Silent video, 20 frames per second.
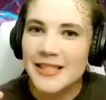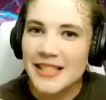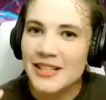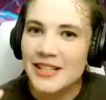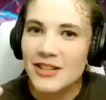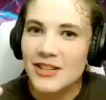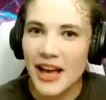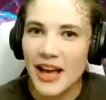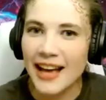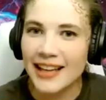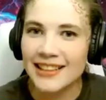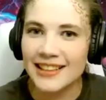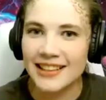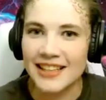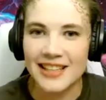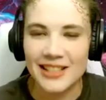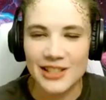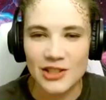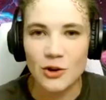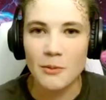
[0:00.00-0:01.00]
handedly
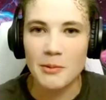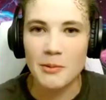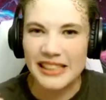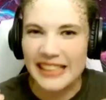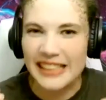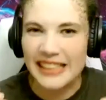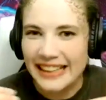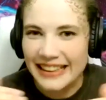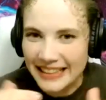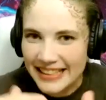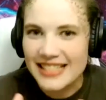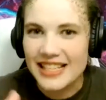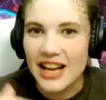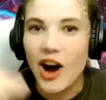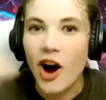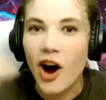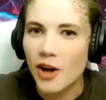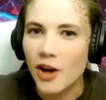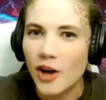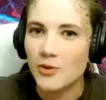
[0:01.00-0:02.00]
contributed at least
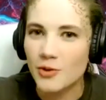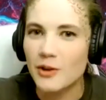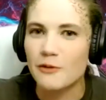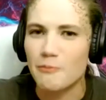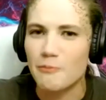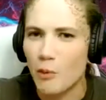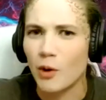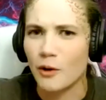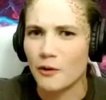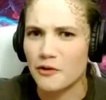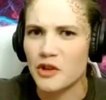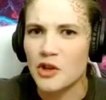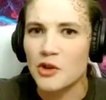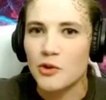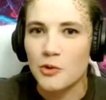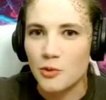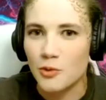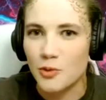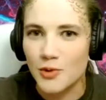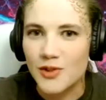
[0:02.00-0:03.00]
100 more
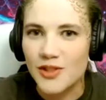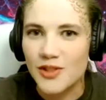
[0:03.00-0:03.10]
views.